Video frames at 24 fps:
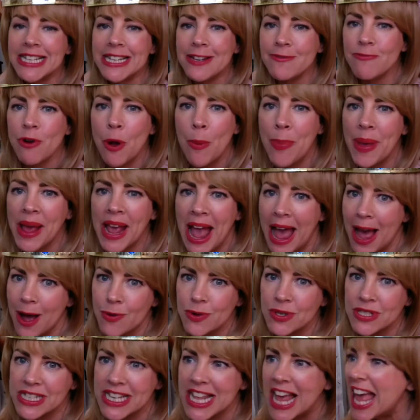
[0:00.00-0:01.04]
rubbing
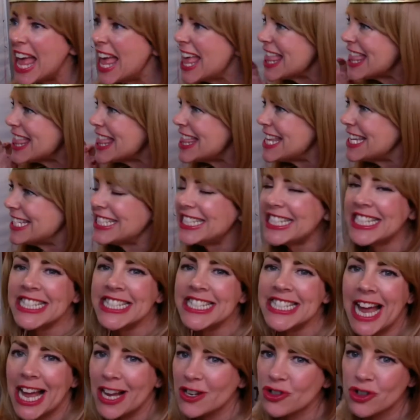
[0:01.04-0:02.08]
out. This is
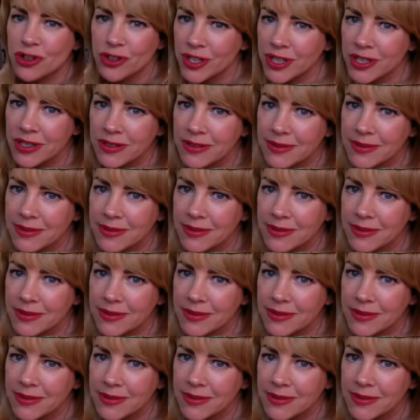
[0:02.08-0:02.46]
natural.